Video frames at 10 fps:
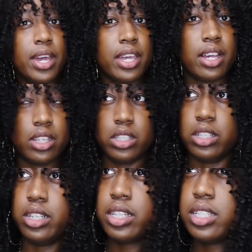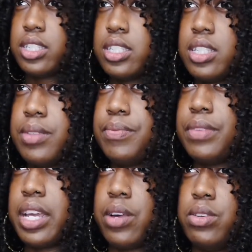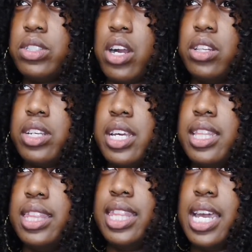wig looks. Like it will start looking